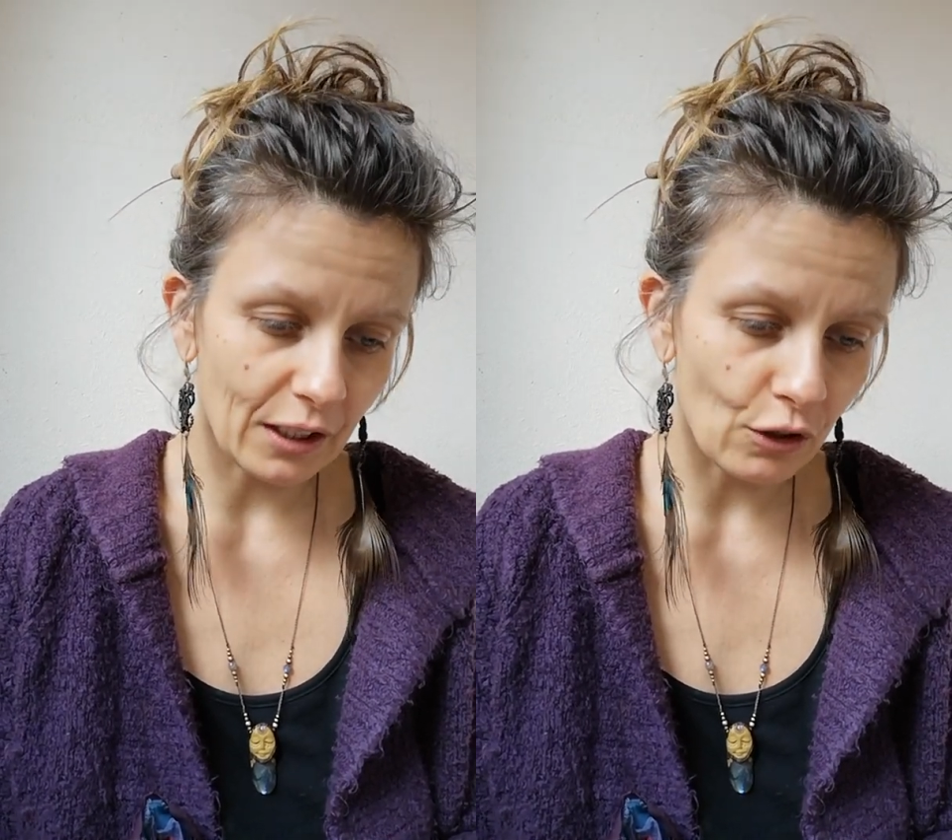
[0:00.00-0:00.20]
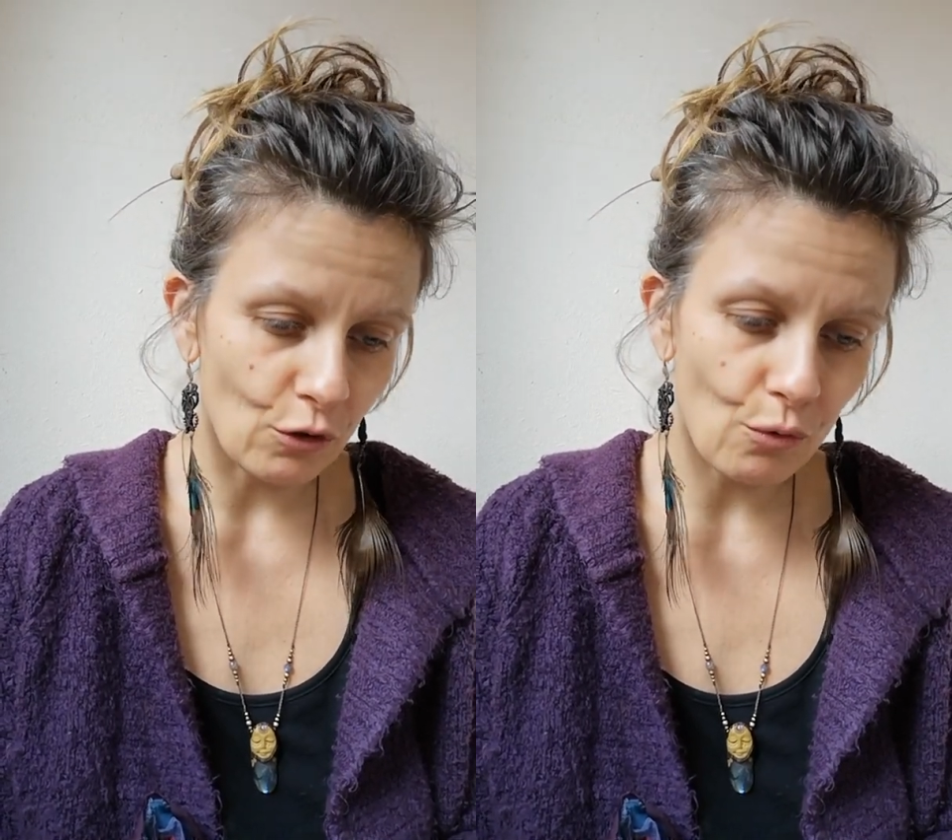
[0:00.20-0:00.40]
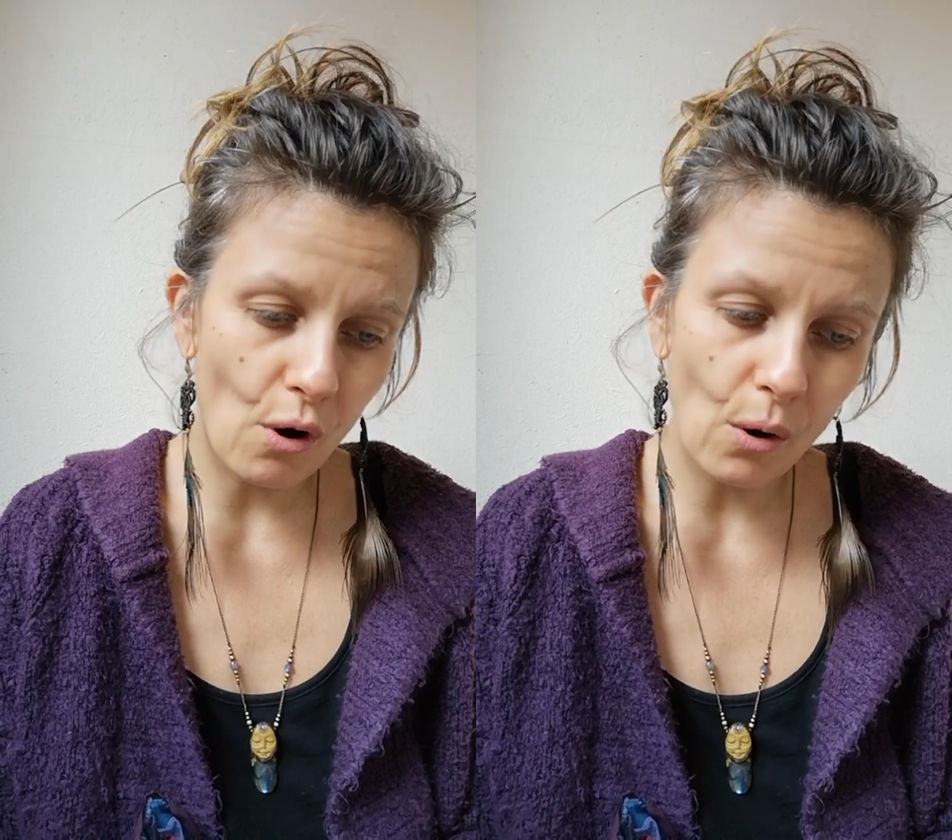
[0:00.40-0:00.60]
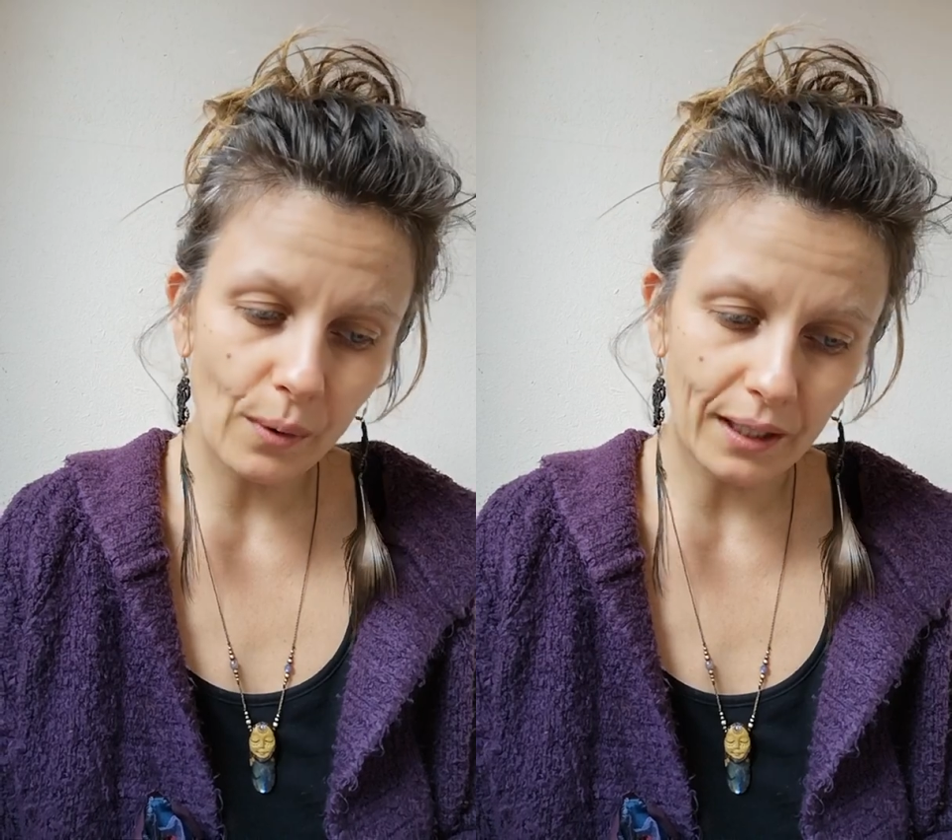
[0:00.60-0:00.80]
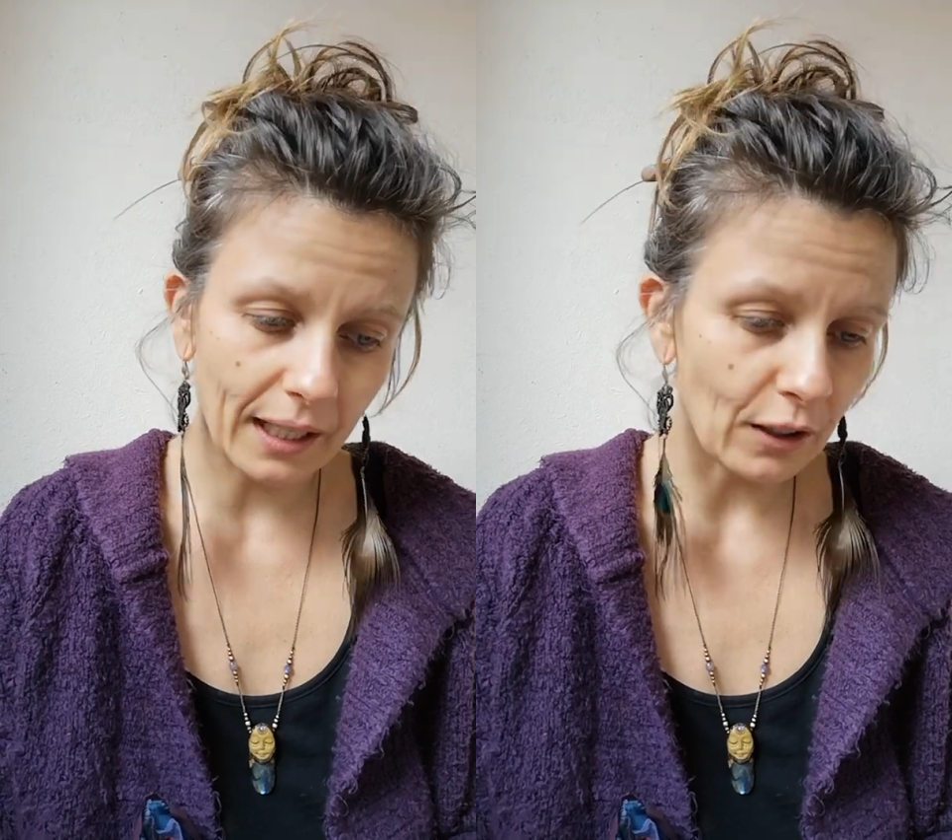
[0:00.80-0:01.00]
at
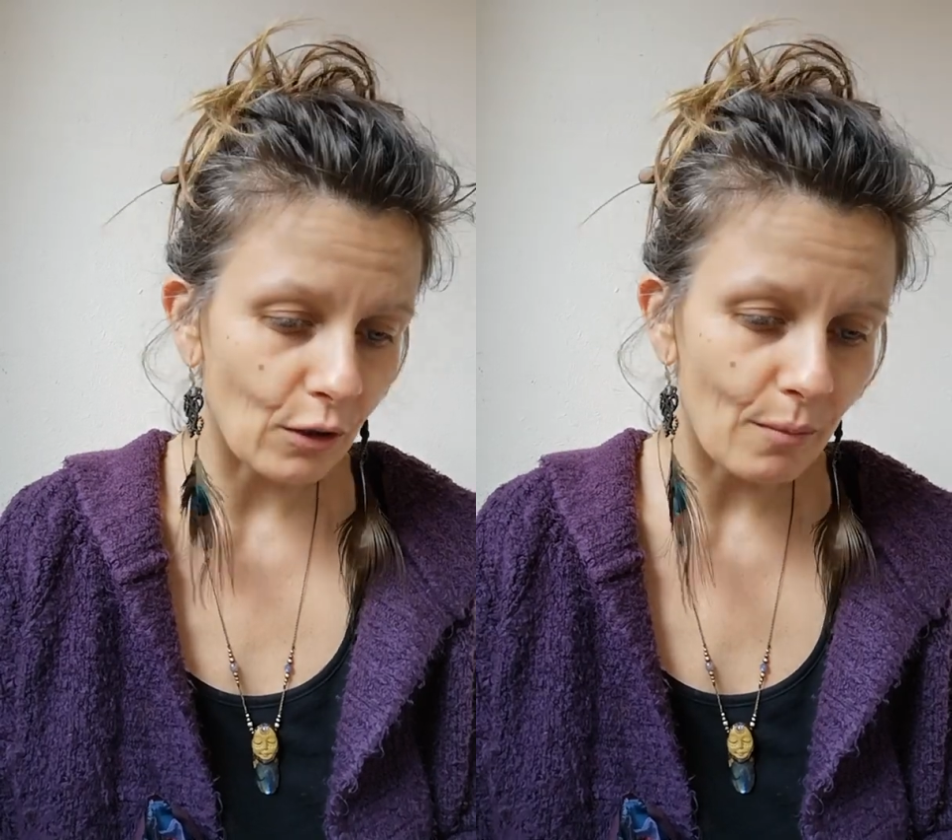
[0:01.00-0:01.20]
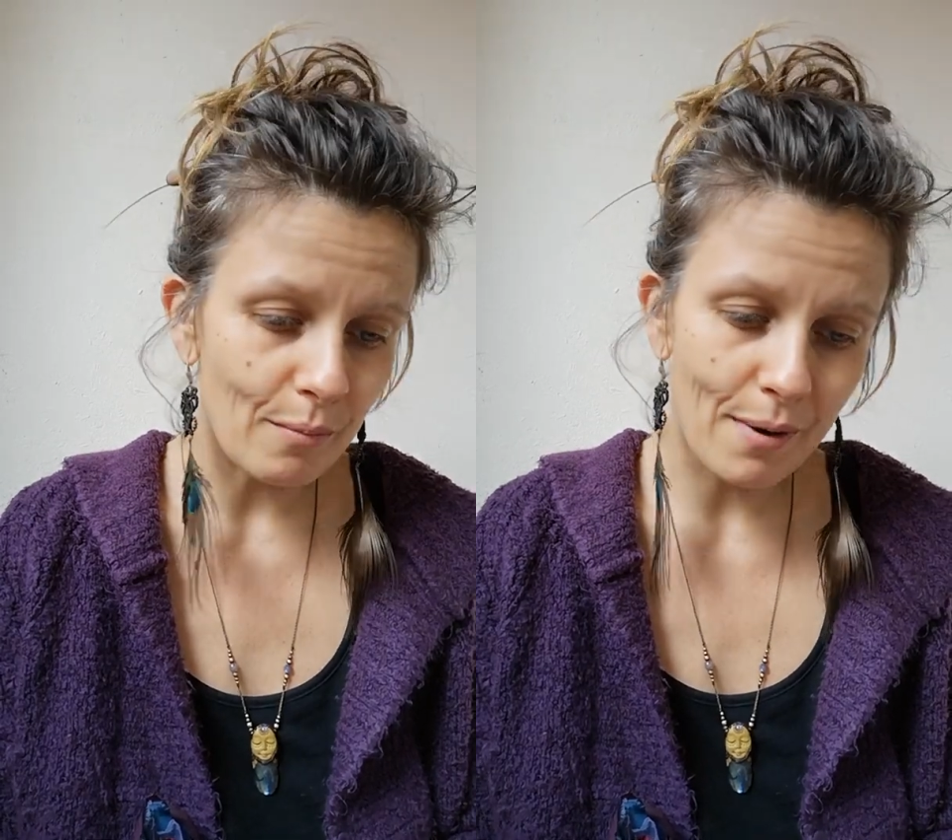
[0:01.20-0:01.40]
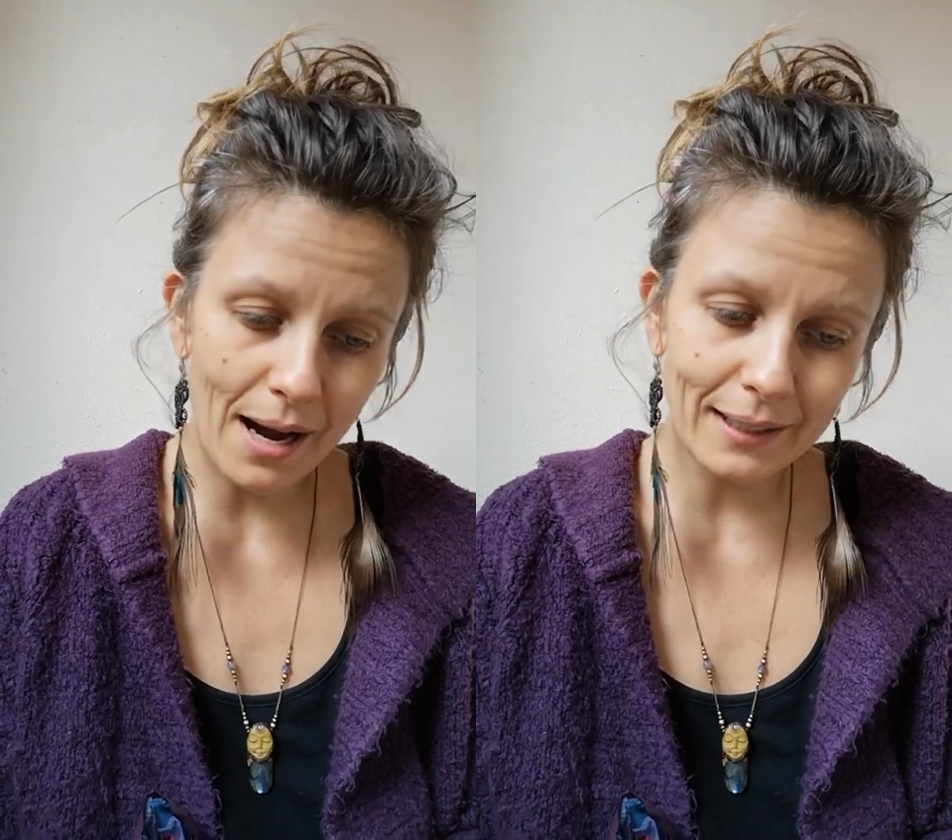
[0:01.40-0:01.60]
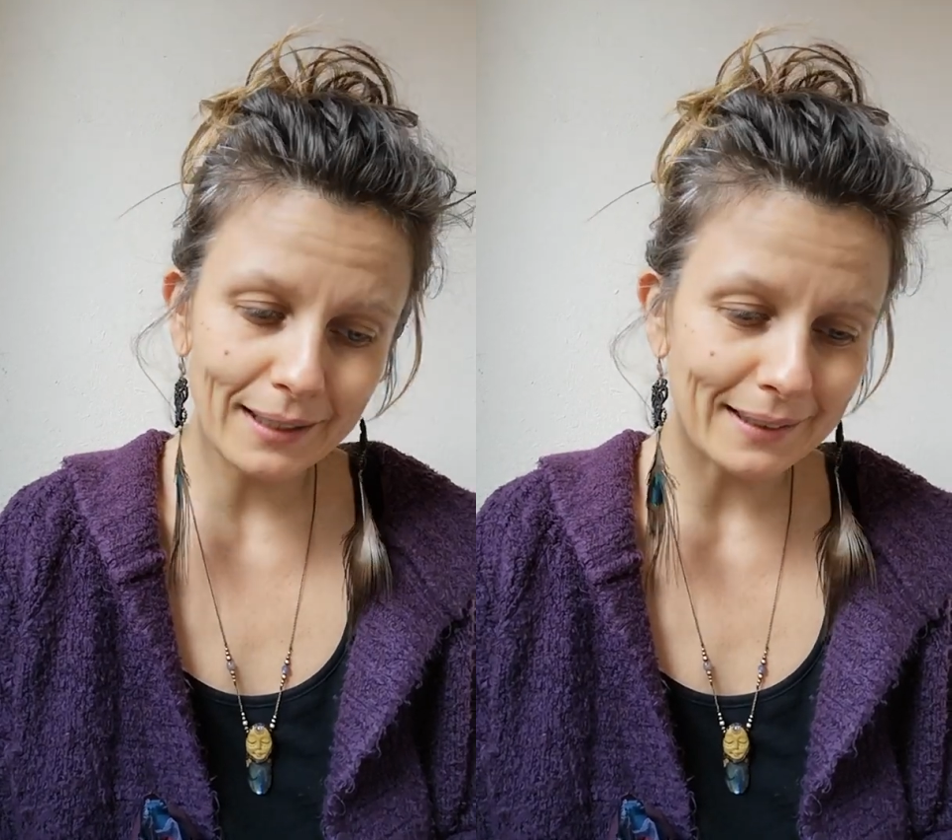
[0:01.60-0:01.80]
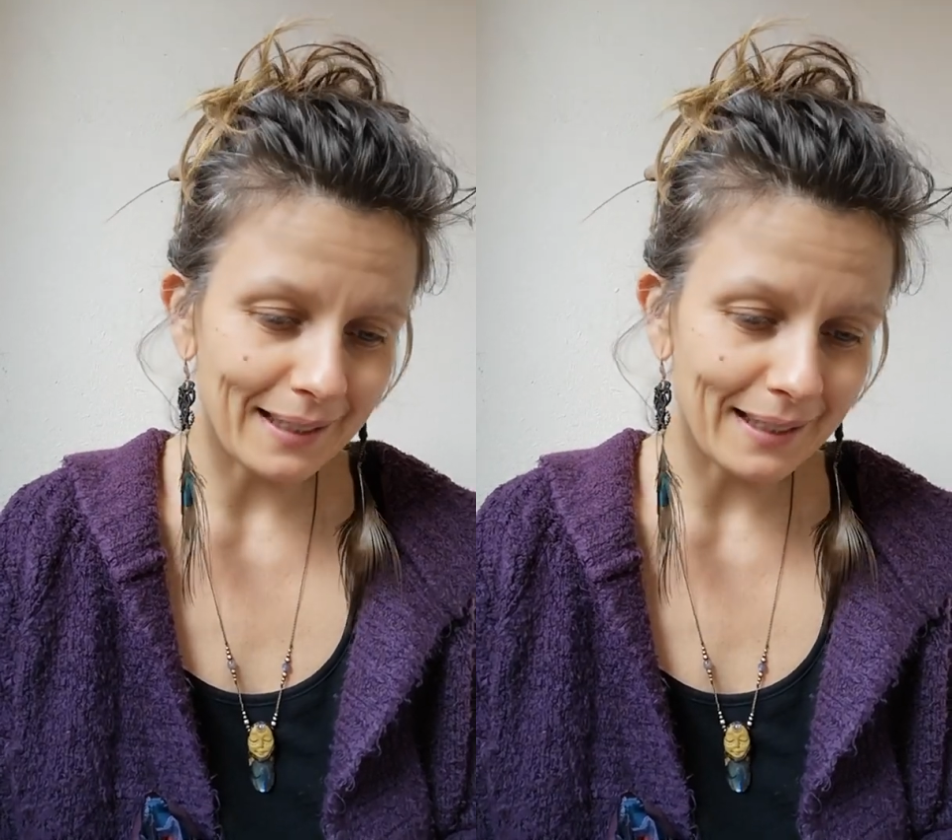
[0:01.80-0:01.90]
drawing and combining